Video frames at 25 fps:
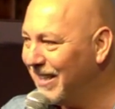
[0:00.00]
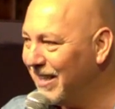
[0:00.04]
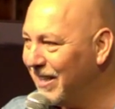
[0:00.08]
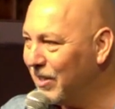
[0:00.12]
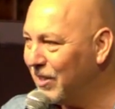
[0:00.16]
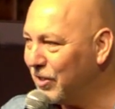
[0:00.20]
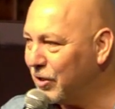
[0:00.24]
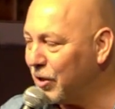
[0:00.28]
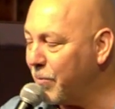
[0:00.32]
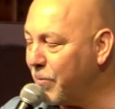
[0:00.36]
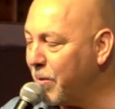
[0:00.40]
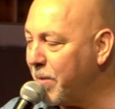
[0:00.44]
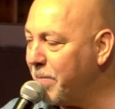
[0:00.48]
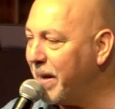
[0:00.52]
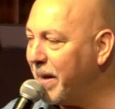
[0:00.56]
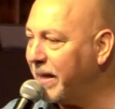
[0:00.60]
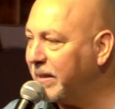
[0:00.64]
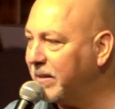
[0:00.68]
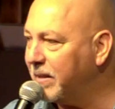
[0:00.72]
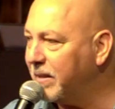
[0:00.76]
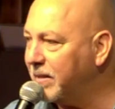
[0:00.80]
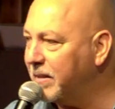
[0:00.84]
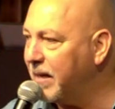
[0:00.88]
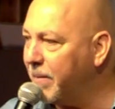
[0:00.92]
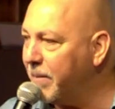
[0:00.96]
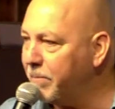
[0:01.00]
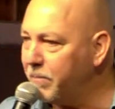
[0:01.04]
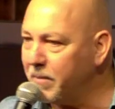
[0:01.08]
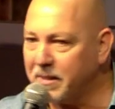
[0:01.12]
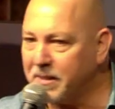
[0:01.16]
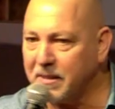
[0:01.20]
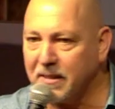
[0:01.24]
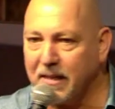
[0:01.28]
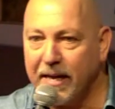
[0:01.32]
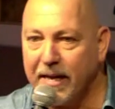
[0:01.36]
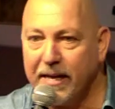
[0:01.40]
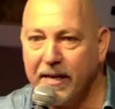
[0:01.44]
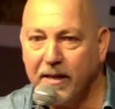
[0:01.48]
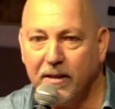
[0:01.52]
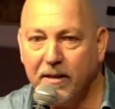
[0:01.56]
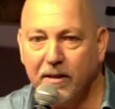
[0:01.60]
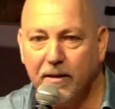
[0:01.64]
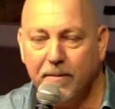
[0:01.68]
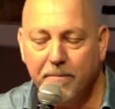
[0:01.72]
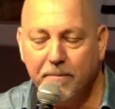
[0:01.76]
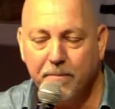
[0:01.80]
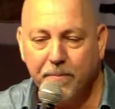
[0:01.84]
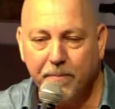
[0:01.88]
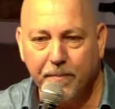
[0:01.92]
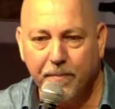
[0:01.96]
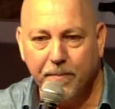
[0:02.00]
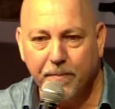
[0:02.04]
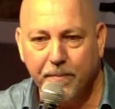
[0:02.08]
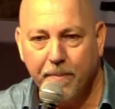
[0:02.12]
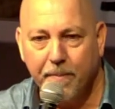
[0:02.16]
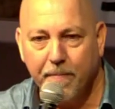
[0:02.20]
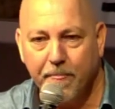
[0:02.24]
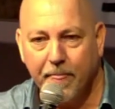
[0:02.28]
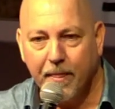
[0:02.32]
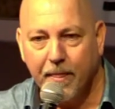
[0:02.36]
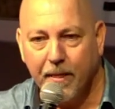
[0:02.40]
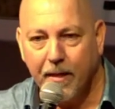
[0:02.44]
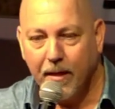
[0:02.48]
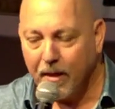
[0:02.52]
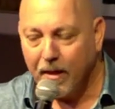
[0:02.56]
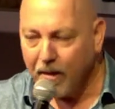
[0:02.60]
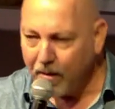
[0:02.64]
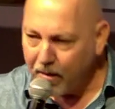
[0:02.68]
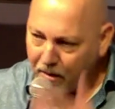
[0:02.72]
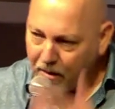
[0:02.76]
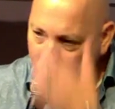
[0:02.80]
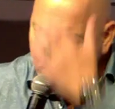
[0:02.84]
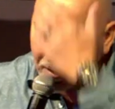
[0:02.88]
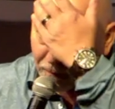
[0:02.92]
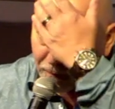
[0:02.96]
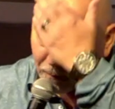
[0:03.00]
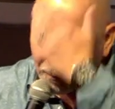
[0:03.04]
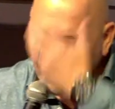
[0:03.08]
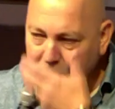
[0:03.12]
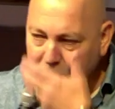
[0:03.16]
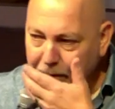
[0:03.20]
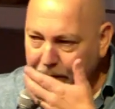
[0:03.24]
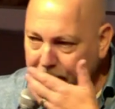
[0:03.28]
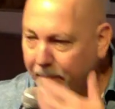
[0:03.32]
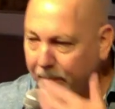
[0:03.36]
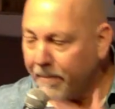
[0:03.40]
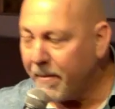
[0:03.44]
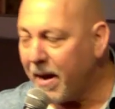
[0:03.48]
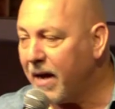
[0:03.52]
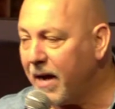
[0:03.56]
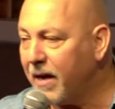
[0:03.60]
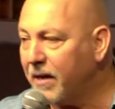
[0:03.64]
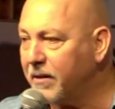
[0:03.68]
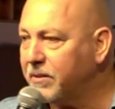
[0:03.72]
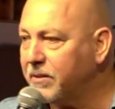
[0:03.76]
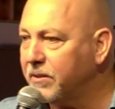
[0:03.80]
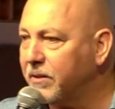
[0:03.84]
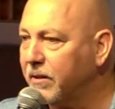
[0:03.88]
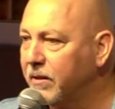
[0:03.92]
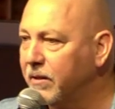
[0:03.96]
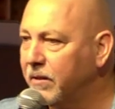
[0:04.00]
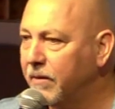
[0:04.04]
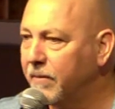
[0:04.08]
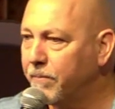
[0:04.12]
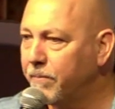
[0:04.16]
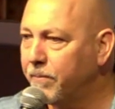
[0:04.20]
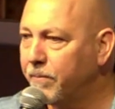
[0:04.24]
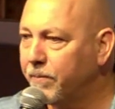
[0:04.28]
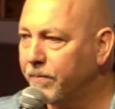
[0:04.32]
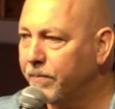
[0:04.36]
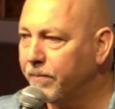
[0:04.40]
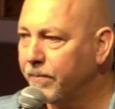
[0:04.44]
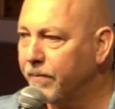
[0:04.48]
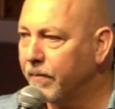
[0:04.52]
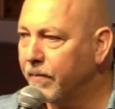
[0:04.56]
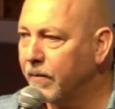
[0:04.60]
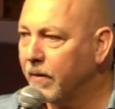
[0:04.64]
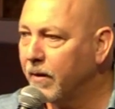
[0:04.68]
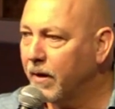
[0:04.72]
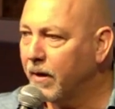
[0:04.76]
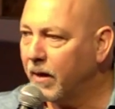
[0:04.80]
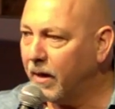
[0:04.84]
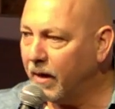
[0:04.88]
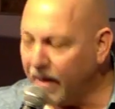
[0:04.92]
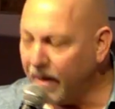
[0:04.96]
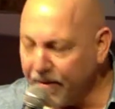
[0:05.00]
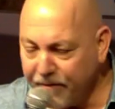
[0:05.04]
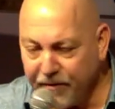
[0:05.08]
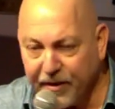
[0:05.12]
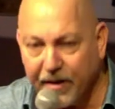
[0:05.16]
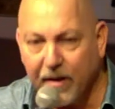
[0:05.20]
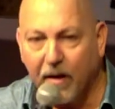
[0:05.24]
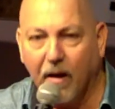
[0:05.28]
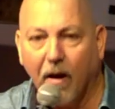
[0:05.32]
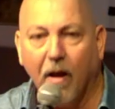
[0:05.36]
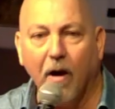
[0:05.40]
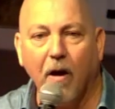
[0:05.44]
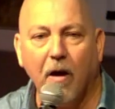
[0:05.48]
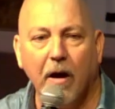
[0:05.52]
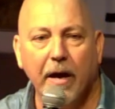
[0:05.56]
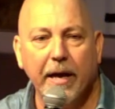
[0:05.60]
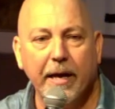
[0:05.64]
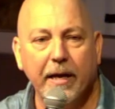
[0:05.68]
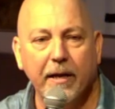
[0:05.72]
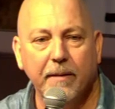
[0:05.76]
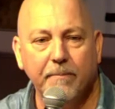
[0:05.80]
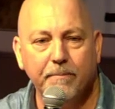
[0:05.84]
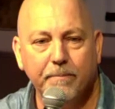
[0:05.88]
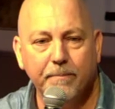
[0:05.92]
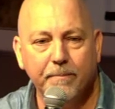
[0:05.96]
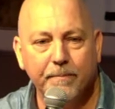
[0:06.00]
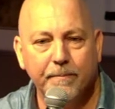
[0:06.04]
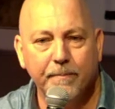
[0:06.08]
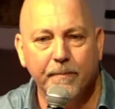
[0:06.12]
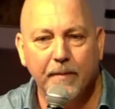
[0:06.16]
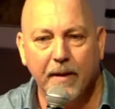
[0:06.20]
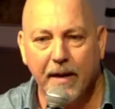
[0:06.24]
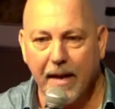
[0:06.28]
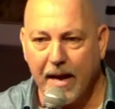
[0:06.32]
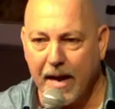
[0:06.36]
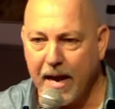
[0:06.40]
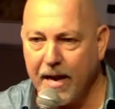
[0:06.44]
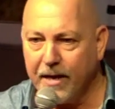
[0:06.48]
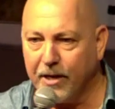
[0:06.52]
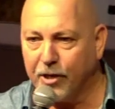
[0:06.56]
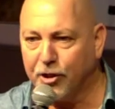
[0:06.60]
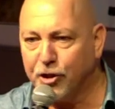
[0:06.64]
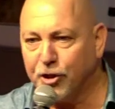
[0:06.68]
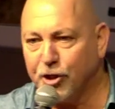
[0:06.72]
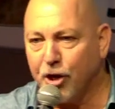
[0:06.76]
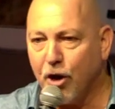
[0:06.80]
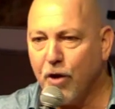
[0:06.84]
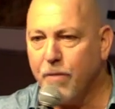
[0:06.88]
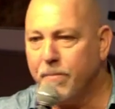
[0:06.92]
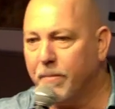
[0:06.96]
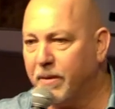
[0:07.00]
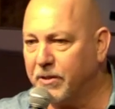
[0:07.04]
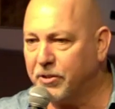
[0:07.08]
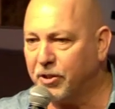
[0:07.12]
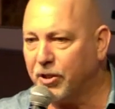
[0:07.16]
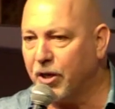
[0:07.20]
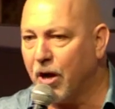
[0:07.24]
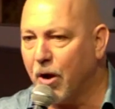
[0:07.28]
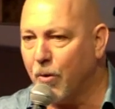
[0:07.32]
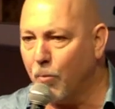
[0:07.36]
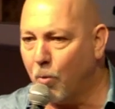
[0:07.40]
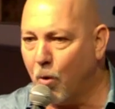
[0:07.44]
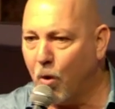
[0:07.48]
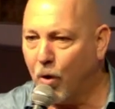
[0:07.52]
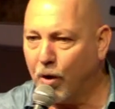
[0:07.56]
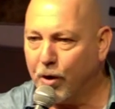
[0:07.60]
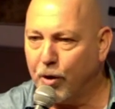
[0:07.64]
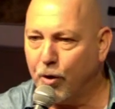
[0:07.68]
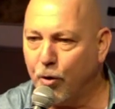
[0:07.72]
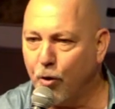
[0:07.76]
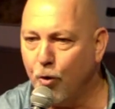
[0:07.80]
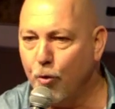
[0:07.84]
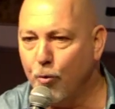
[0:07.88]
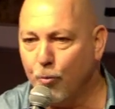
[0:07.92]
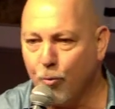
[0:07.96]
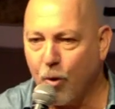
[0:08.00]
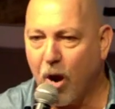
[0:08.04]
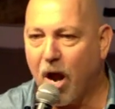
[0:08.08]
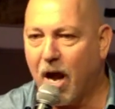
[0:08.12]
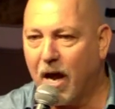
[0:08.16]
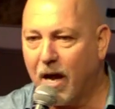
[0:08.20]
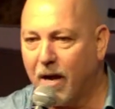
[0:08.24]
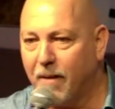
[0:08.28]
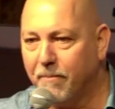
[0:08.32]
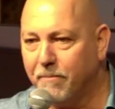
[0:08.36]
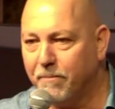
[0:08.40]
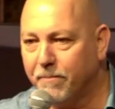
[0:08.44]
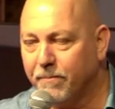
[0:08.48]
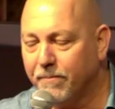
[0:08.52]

So we make the dumb mistake of wearing a mask, living a lie, and the show must go on. Hoorah.